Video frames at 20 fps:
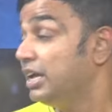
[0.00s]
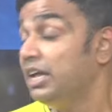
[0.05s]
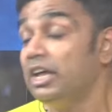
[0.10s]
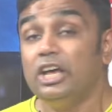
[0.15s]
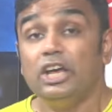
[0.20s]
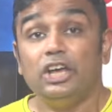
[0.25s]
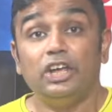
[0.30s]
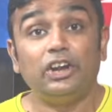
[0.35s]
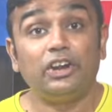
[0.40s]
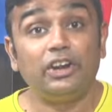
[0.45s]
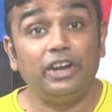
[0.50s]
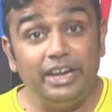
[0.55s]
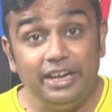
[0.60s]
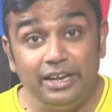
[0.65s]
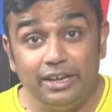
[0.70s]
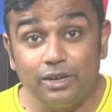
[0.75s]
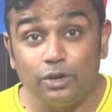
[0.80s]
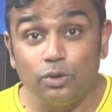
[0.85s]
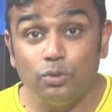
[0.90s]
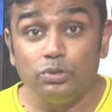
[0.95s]

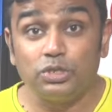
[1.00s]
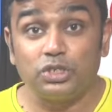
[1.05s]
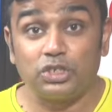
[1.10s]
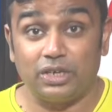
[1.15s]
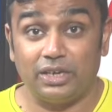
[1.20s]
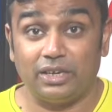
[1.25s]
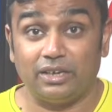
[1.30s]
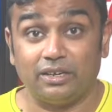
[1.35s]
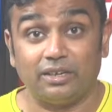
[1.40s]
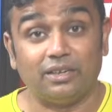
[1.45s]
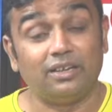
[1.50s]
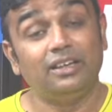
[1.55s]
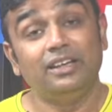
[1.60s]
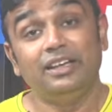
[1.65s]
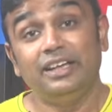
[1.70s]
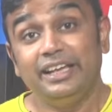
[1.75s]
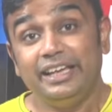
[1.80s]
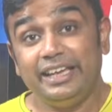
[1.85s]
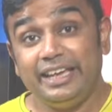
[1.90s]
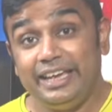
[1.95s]
Rinku Singh,
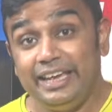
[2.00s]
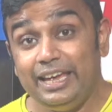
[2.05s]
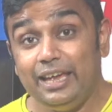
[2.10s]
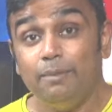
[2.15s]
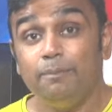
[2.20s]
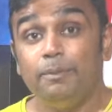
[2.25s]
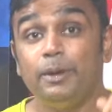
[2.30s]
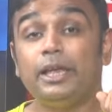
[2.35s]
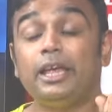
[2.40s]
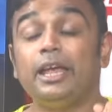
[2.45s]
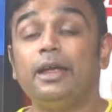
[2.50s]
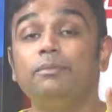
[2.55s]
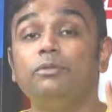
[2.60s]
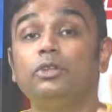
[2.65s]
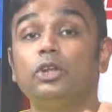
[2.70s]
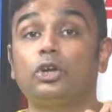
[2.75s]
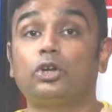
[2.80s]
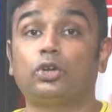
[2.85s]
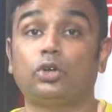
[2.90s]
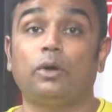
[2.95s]
he became
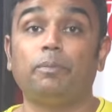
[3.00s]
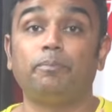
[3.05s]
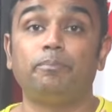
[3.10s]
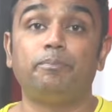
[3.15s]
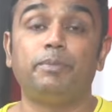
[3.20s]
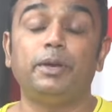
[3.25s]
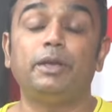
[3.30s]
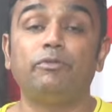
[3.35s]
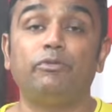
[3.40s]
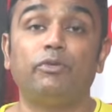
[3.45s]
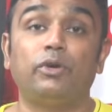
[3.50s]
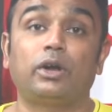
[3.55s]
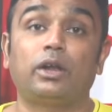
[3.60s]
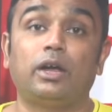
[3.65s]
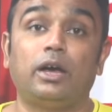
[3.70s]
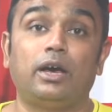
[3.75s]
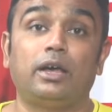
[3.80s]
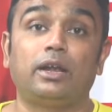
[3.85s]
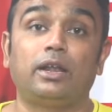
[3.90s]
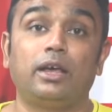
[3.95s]
the top pick for
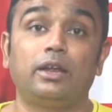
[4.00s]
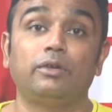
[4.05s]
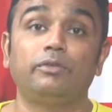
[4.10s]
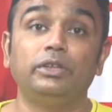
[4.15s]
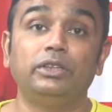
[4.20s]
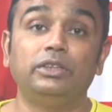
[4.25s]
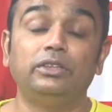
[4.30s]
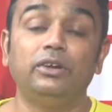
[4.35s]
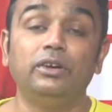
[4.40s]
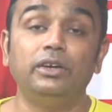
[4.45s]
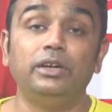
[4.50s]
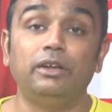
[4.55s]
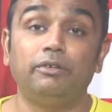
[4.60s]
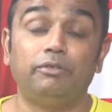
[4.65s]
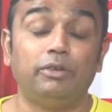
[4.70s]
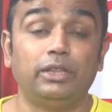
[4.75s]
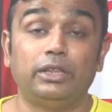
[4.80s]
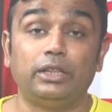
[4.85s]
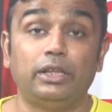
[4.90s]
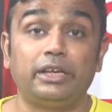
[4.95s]
RR for
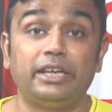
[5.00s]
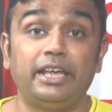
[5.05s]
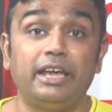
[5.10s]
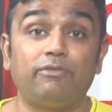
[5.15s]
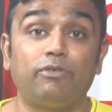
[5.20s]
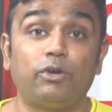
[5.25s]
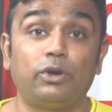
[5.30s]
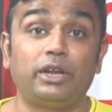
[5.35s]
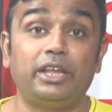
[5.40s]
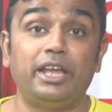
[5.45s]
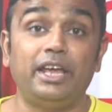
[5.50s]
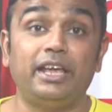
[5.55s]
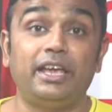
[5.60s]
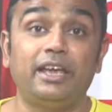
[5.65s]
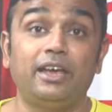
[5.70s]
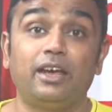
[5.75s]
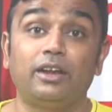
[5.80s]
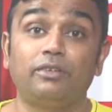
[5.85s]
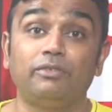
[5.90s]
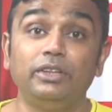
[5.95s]

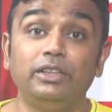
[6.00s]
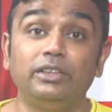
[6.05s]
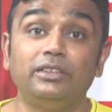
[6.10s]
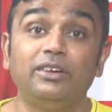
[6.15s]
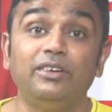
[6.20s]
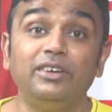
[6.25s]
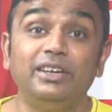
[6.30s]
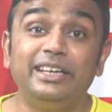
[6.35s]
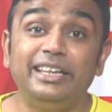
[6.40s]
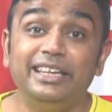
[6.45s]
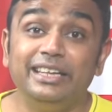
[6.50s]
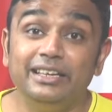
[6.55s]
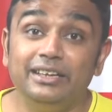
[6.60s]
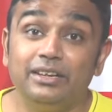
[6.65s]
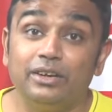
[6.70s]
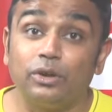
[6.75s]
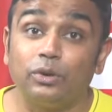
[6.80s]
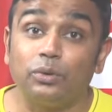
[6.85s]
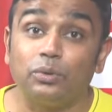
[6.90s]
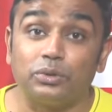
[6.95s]
KKR with 13
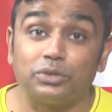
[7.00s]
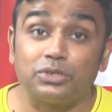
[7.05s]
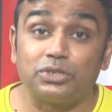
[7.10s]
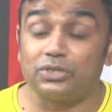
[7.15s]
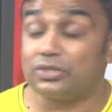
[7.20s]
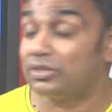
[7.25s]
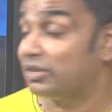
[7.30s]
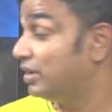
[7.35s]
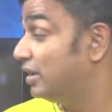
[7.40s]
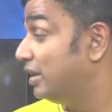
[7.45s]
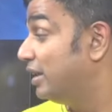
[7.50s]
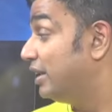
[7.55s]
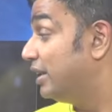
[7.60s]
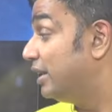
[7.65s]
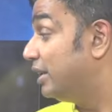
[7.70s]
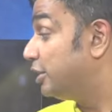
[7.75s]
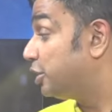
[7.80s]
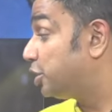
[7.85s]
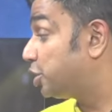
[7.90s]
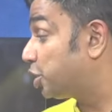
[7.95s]
crores.
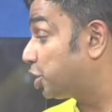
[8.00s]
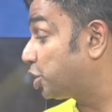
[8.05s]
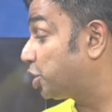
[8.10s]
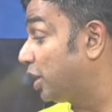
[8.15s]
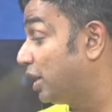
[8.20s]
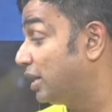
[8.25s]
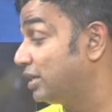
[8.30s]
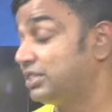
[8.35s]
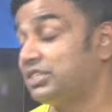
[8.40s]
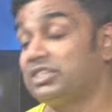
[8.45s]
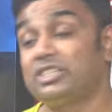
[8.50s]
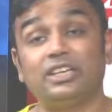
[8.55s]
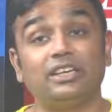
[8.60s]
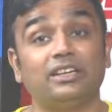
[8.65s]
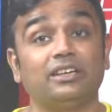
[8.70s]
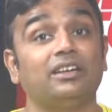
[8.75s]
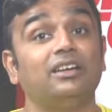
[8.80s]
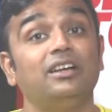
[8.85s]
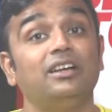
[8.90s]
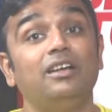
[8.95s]
Shashank
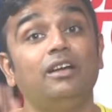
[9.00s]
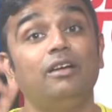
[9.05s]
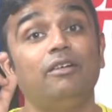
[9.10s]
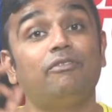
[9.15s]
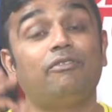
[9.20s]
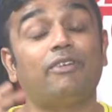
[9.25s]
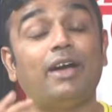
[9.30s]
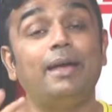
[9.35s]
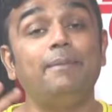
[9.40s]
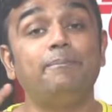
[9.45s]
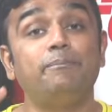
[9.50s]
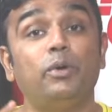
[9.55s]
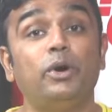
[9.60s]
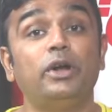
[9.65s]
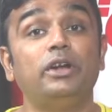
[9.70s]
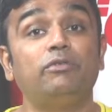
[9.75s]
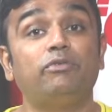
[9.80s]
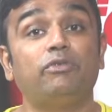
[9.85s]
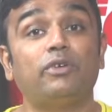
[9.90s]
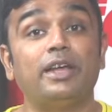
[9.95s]
Singh,
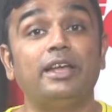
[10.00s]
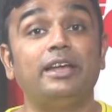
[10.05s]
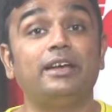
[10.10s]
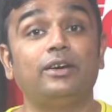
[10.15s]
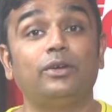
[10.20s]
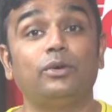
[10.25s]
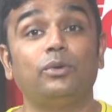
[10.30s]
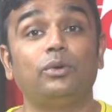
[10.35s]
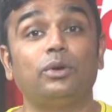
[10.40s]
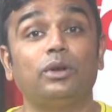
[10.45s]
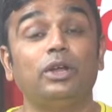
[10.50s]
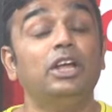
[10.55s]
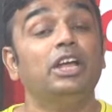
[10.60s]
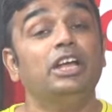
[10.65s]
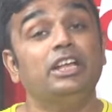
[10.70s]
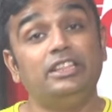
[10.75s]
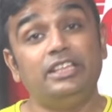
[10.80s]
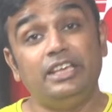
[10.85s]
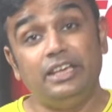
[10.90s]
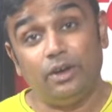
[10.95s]
5.5 crore.
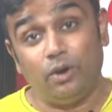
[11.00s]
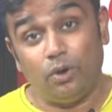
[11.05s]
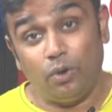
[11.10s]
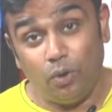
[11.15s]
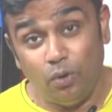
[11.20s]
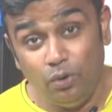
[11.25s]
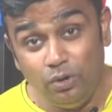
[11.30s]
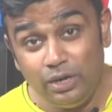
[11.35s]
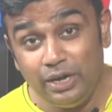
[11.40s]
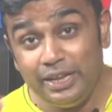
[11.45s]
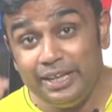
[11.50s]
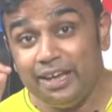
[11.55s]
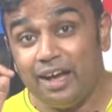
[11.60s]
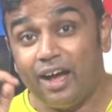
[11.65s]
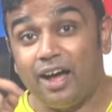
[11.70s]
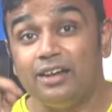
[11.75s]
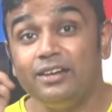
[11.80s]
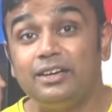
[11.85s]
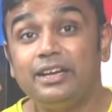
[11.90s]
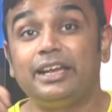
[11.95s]
The only
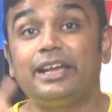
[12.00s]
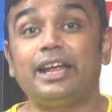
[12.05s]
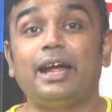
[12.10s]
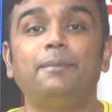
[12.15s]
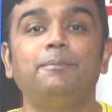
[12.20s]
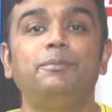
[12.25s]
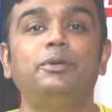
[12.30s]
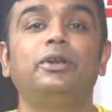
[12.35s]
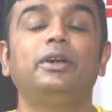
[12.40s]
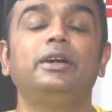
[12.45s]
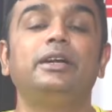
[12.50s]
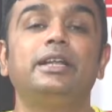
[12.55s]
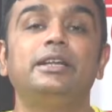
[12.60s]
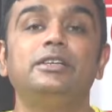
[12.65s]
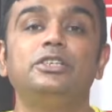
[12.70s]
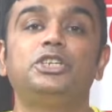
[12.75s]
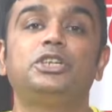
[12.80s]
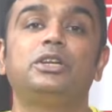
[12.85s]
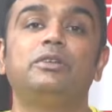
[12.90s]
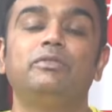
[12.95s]
uncapped
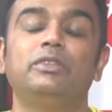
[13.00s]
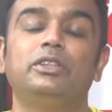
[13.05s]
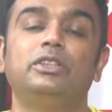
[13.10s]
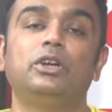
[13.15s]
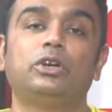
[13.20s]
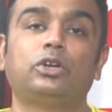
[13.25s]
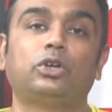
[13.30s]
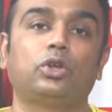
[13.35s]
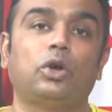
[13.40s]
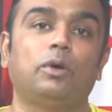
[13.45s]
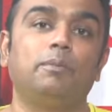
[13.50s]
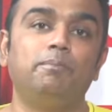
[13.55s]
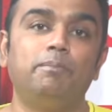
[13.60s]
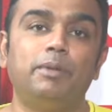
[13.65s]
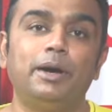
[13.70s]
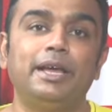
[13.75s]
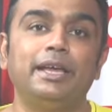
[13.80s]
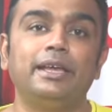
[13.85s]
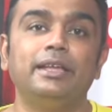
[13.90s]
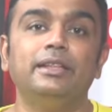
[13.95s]
retention with the top
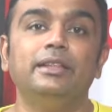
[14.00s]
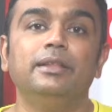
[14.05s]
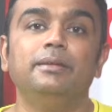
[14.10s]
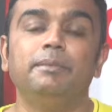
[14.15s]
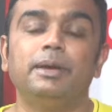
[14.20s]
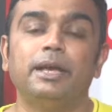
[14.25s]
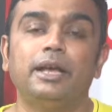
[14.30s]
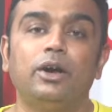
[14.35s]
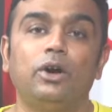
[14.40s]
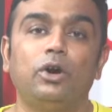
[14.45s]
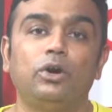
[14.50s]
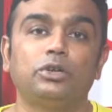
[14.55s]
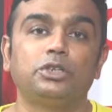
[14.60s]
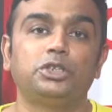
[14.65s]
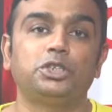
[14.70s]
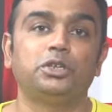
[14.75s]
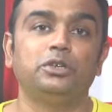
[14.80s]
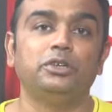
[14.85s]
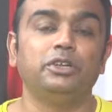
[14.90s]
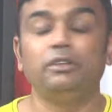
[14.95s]
buy in the mega
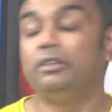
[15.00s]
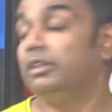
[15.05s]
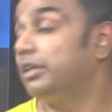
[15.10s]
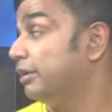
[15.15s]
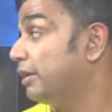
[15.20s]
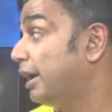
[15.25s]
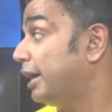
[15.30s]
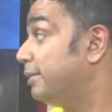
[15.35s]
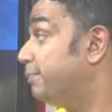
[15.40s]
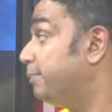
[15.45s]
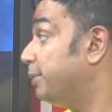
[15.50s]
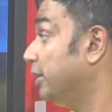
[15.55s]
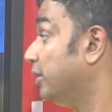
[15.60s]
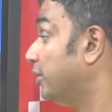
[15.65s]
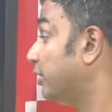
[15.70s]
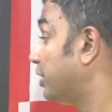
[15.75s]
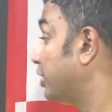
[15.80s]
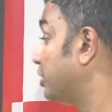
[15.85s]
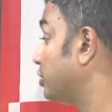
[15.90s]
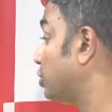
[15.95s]
auction, in the IPL
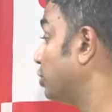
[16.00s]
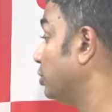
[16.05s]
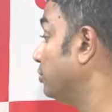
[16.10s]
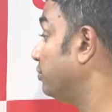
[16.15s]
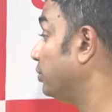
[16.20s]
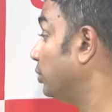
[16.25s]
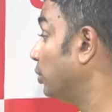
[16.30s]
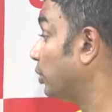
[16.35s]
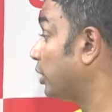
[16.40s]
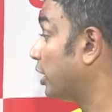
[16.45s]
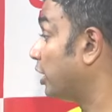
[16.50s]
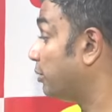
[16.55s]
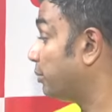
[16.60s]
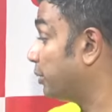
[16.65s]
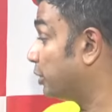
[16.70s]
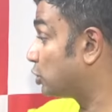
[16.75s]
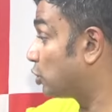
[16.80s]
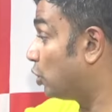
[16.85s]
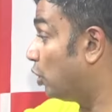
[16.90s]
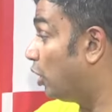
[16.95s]
retention if you look at it,
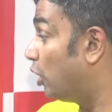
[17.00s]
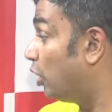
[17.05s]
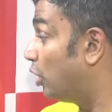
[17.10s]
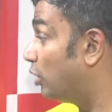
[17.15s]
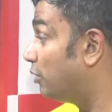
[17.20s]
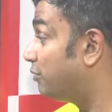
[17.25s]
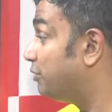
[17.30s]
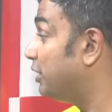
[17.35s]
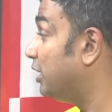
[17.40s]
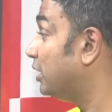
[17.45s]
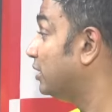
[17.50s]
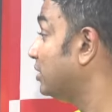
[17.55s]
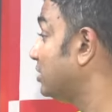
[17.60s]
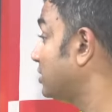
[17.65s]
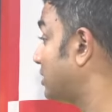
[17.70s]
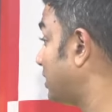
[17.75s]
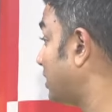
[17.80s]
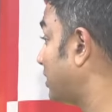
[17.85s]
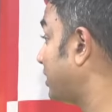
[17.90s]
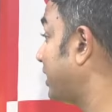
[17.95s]
because all of the
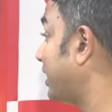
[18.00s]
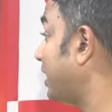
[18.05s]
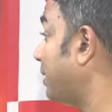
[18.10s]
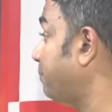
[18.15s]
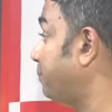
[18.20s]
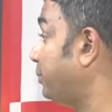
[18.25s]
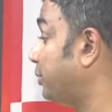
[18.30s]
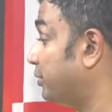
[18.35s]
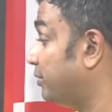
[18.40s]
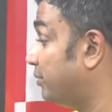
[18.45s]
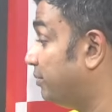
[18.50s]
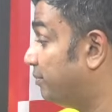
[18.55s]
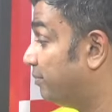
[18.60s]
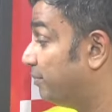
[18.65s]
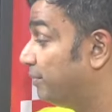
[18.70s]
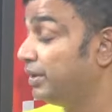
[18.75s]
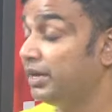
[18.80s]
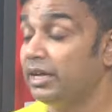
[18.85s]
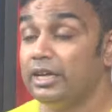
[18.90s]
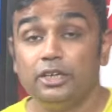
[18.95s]
others are capped.
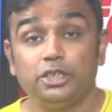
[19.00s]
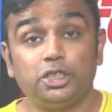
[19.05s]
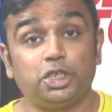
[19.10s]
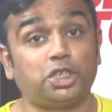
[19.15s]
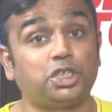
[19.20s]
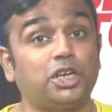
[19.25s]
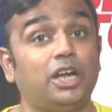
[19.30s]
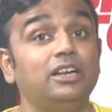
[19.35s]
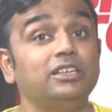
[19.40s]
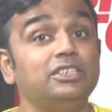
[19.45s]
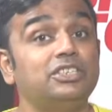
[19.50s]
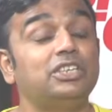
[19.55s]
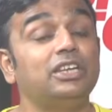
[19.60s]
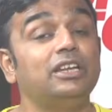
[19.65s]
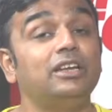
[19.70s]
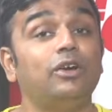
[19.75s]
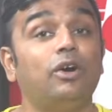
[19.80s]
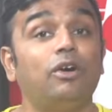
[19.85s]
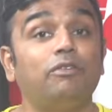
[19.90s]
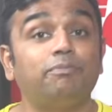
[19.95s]
Shashank
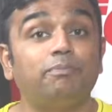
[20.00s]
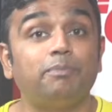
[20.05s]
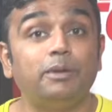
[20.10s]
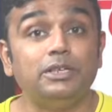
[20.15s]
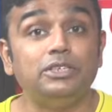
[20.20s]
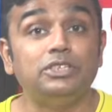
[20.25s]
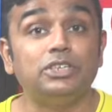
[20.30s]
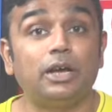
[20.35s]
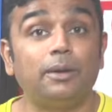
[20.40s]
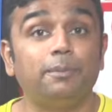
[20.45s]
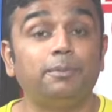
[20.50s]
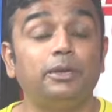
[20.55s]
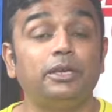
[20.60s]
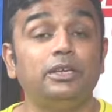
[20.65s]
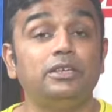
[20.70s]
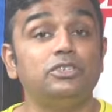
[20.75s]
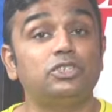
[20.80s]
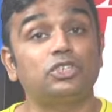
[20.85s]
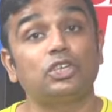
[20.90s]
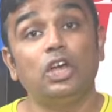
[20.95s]
Singh of Punjab
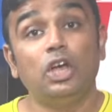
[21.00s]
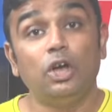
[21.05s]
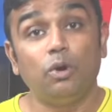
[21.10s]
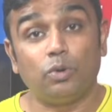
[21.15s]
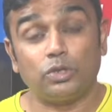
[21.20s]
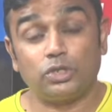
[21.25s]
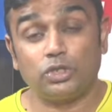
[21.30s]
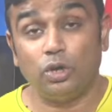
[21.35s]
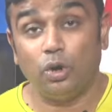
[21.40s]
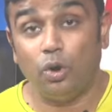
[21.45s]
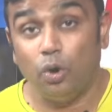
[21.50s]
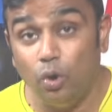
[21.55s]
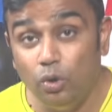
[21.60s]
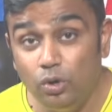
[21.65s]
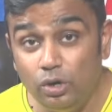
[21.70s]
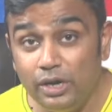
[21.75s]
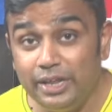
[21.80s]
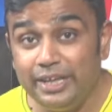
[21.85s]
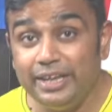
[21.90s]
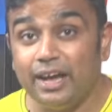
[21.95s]
Kings was the
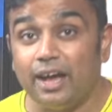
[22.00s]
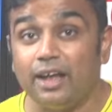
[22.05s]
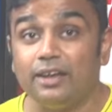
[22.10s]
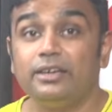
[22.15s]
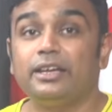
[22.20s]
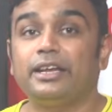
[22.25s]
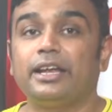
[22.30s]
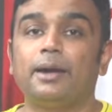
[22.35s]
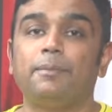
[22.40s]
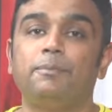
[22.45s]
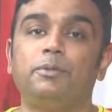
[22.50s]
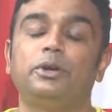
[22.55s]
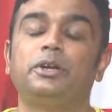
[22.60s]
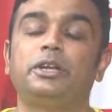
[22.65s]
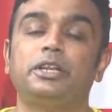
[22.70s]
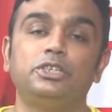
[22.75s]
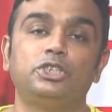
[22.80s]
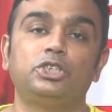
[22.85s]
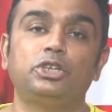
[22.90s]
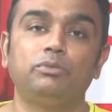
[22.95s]
only uncapped
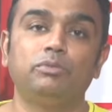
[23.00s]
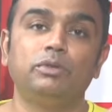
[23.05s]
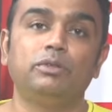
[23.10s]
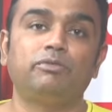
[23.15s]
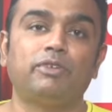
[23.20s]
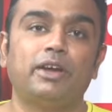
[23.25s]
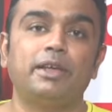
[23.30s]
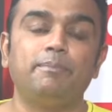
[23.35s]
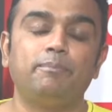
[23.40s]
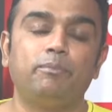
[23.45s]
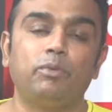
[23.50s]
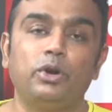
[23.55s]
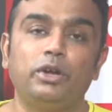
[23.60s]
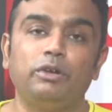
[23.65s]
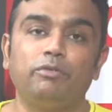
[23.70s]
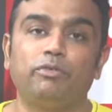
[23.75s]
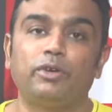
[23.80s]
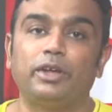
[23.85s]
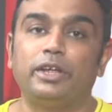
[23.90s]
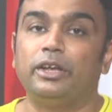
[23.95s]
retention with
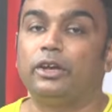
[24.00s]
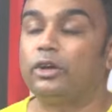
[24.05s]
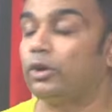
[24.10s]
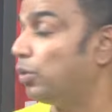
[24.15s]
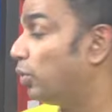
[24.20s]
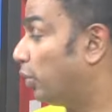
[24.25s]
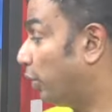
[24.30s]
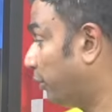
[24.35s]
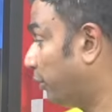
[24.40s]
5.5 crore.